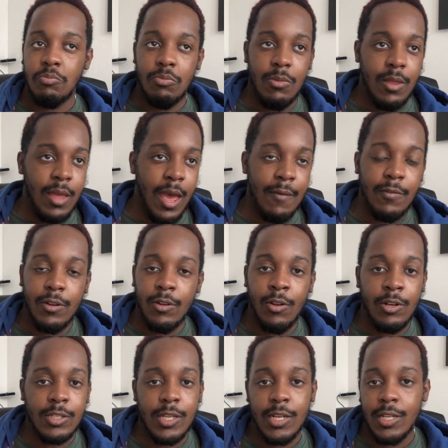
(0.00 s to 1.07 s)
haven't
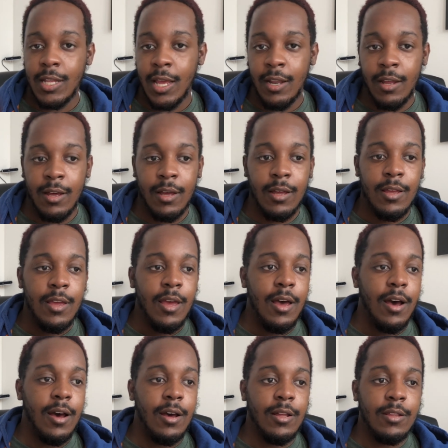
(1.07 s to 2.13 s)
lost any data.
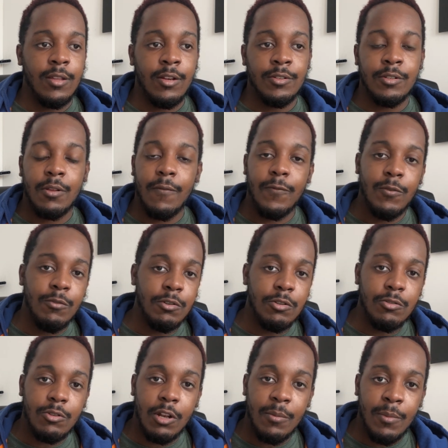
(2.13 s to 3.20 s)
There are just a few issues
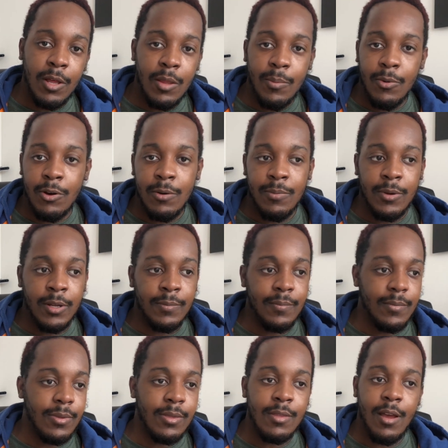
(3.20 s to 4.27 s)
on the motherboard, but
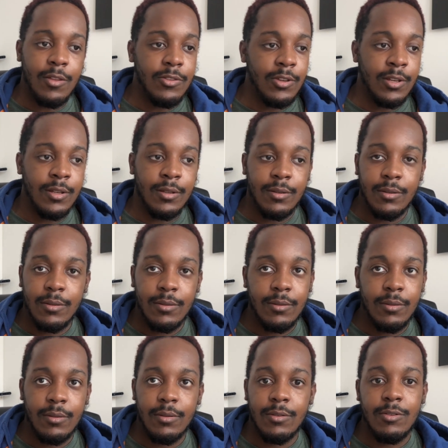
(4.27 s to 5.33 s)
nothing
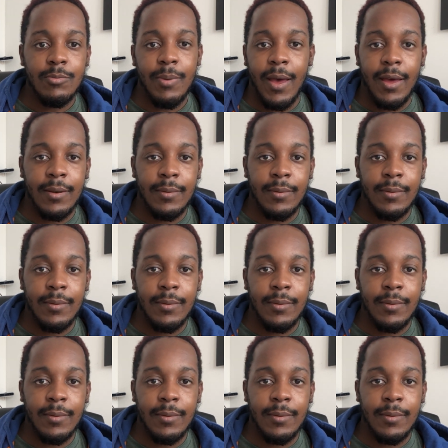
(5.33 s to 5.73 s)
too bad.